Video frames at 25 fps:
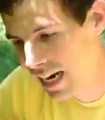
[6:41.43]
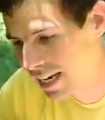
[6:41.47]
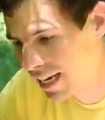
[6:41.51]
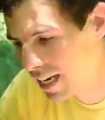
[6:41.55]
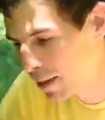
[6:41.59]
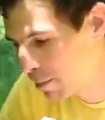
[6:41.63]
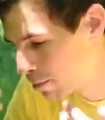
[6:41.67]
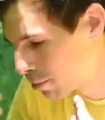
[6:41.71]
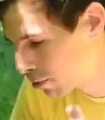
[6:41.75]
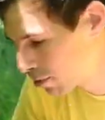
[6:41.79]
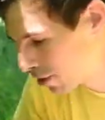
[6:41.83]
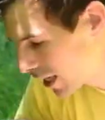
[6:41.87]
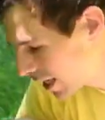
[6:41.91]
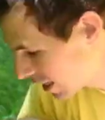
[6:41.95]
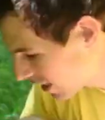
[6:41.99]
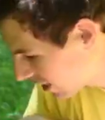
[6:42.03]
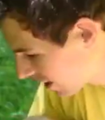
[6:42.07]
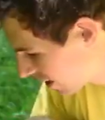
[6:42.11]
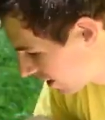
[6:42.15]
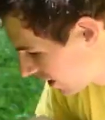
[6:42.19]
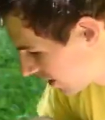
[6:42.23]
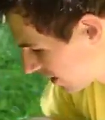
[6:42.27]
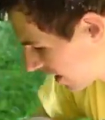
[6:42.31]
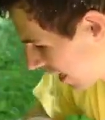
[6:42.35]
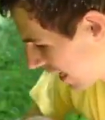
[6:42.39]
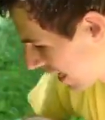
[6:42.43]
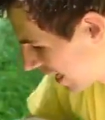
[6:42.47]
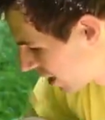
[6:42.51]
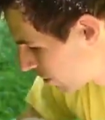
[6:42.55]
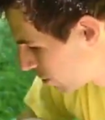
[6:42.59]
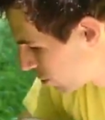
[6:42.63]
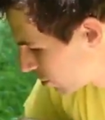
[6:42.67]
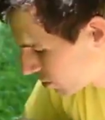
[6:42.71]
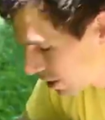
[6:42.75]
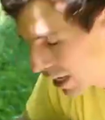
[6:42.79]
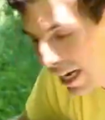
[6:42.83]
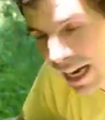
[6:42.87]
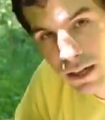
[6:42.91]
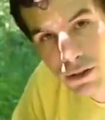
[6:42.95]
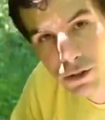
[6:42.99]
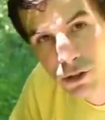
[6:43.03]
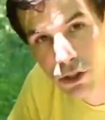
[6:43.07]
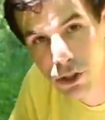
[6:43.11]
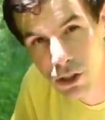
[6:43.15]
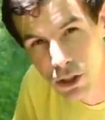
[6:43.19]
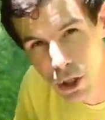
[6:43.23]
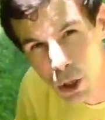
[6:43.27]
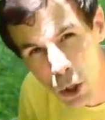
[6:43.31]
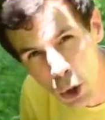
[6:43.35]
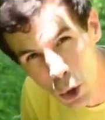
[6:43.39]
and they break this animal down
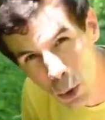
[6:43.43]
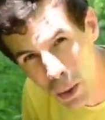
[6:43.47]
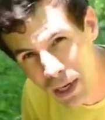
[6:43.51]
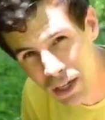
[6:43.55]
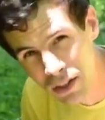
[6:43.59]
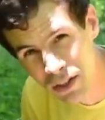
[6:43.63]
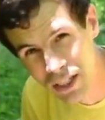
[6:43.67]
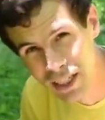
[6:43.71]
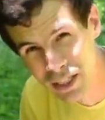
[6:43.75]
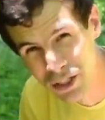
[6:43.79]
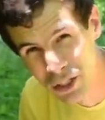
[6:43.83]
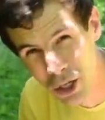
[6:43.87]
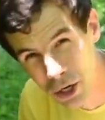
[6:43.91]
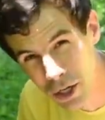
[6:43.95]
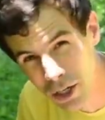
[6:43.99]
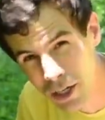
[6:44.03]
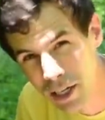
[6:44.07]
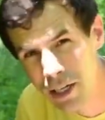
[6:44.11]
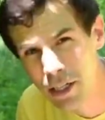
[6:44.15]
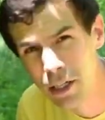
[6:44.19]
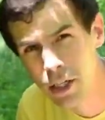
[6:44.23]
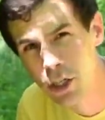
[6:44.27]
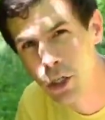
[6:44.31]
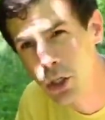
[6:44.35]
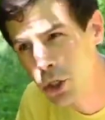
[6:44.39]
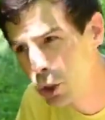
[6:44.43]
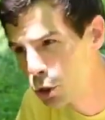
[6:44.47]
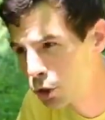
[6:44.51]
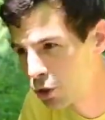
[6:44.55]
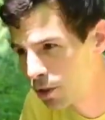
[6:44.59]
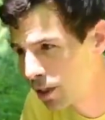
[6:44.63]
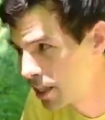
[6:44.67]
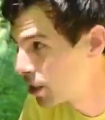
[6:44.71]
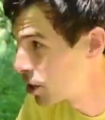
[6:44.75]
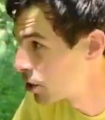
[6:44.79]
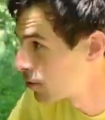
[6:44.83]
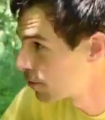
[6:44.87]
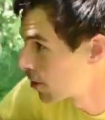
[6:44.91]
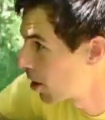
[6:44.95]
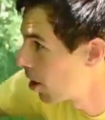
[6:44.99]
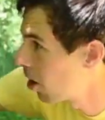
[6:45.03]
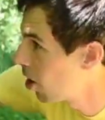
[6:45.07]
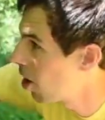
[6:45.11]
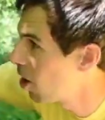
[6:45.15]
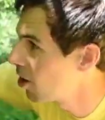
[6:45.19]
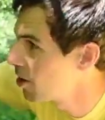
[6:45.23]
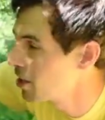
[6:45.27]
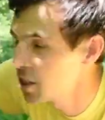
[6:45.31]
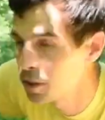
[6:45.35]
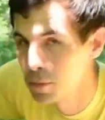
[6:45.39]
so quickly and turn it into nutrients for
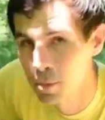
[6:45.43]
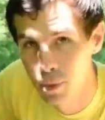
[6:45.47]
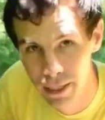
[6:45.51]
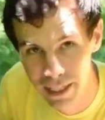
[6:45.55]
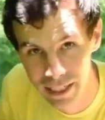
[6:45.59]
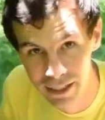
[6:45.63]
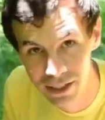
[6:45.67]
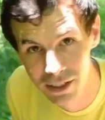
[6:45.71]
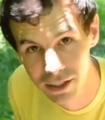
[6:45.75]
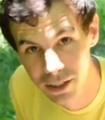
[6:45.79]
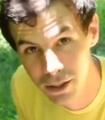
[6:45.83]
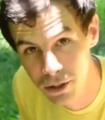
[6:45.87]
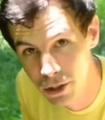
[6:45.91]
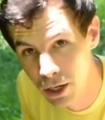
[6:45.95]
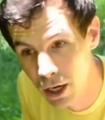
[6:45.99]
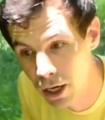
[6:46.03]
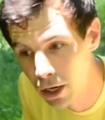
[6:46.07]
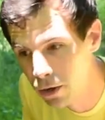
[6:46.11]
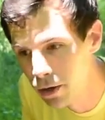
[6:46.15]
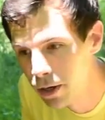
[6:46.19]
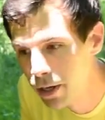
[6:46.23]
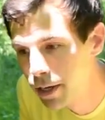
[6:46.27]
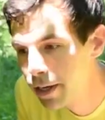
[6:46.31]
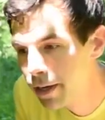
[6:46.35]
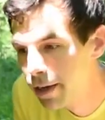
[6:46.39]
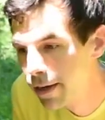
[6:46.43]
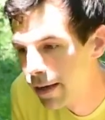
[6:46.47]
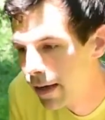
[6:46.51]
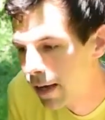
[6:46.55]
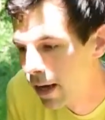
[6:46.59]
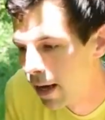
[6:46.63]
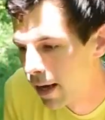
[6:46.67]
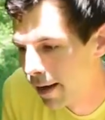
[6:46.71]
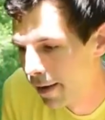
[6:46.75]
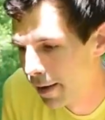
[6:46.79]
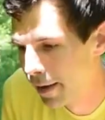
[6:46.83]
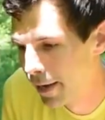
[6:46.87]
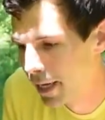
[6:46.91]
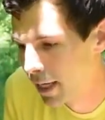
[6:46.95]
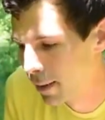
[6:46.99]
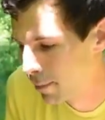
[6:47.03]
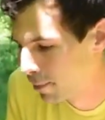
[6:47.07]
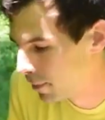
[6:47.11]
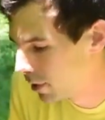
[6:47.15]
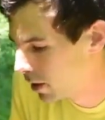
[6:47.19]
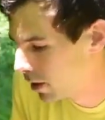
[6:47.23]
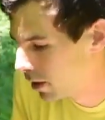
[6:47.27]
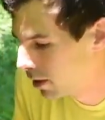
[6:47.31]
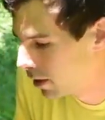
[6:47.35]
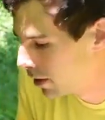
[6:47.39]
all these plants to grow.
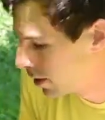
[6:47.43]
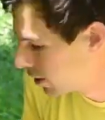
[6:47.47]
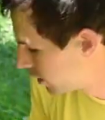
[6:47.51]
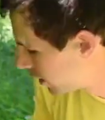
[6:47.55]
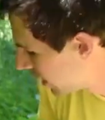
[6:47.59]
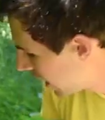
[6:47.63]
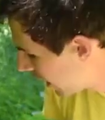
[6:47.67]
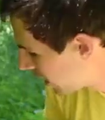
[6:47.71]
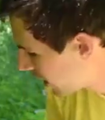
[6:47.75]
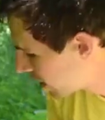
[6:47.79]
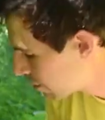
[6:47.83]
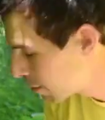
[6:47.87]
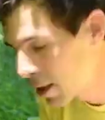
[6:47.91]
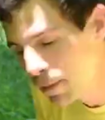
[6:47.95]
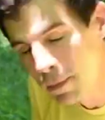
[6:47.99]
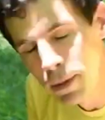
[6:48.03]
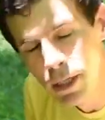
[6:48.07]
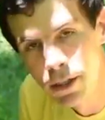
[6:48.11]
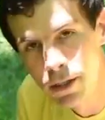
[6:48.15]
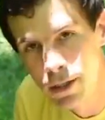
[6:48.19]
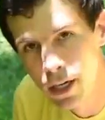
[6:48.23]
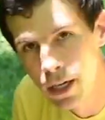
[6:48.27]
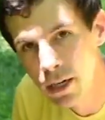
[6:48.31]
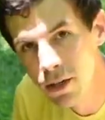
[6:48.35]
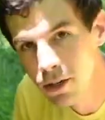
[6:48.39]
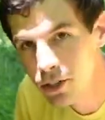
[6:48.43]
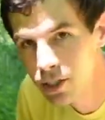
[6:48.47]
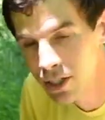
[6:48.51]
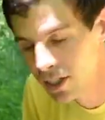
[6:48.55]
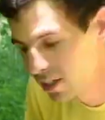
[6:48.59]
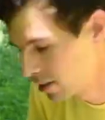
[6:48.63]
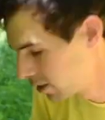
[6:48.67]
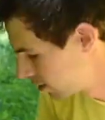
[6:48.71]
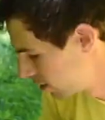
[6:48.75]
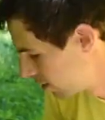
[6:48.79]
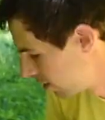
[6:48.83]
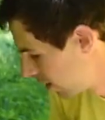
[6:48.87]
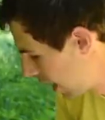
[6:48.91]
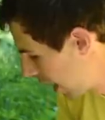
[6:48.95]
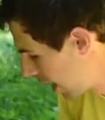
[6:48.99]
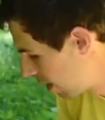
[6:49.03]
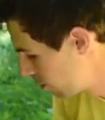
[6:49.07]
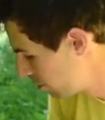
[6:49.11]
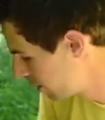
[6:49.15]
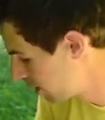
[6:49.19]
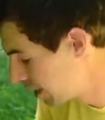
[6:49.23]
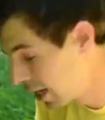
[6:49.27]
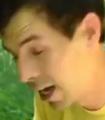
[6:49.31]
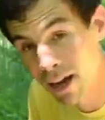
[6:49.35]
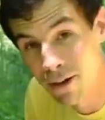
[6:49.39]
Um, yeah, they might be gross, and I
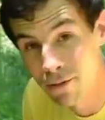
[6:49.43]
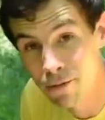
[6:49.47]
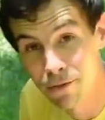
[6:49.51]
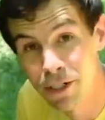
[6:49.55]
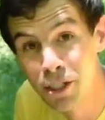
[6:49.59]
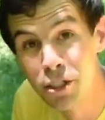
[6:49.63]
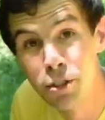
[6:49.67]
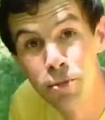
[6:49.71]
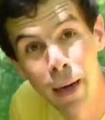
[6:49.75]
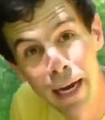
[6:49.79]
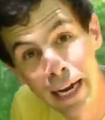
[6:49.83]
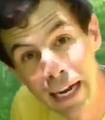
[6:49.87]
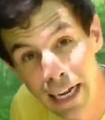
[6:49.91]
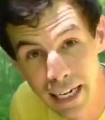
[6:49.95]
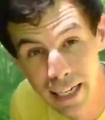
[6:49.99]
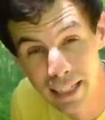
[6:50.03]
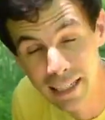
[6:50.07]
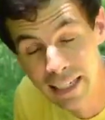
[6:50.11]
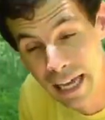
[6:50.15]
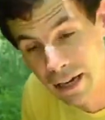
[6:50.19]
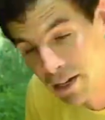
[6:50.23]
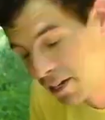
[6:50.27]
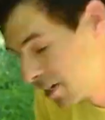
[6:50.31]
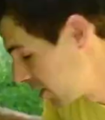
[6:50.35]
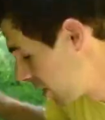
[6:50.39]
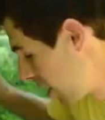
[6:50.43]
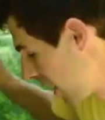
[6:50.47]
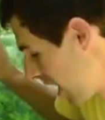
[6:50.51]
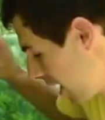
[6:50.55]
would not reach my hand down into